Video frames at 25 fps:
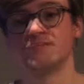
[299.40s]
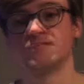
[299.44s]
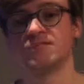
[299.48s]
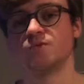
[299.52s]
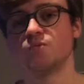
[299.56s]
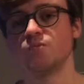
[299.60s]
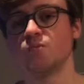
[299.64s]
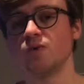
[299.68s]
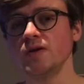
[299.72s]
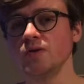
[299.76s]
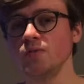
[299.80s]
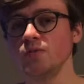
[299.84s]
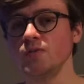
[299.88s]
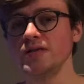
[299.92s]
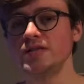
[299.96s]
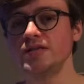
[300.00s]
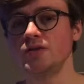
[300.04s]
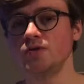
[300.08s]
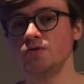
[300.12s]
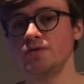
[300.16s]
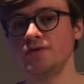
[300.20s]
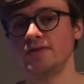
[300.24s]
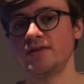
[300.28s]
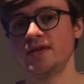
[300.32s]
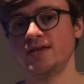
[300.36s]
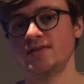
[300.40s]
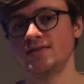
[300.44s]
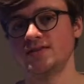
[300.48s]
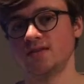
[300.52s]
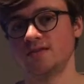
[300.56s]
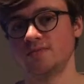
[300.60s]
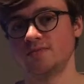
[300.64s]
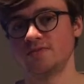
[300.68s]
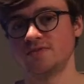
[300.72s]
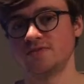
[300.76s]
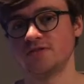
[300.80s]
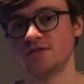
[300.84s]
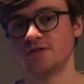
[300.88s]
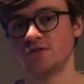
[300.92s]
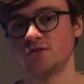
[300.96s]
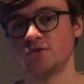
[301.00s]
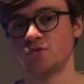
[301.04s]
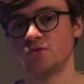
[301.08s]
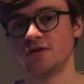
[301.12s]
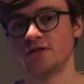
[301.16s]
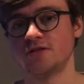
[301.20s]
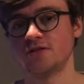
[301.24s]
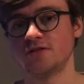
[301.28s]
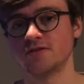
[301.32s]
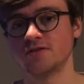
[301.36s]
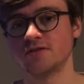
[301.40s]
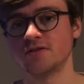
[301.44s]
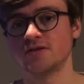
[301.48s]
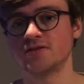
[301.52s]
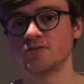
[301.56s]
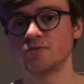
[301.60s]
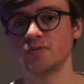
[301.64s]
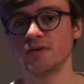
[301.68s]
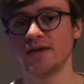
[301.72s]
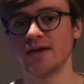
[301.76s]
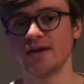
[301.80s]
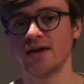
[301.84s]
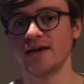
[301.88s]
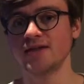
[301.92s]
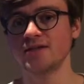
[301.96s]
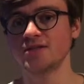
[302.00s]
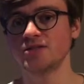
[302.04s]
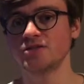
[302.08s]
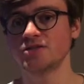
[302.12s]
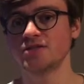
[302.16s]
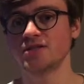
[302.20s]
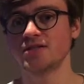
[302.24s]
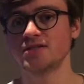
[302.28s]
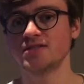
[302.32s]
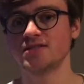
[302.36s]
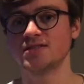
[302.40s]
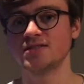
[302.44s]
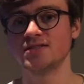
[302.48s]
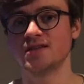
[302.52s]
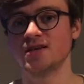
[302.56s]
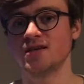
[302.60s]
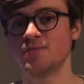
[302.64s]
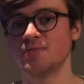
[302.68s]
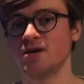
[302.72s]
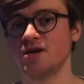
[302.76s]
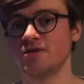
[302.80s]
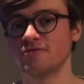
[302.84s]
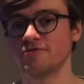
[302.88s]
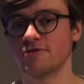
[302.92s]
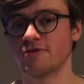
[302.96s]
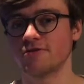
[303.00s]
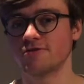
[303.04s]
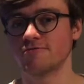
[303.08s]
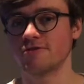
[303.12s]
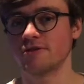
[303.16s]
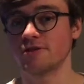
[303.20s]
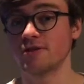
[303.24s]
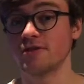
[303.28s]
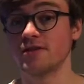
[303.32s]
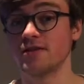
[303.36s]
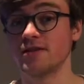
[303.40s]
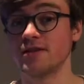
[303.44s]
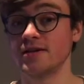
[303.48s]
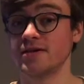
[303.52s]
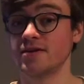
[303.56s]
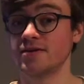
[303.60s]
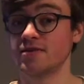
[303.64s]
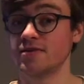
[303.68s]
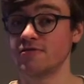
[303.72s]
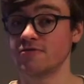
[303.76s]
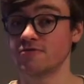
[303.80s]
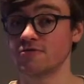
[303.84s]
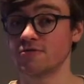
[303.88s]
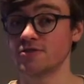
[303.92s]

So what do we do in that type of situation? Because we can't just come off the throttle like in the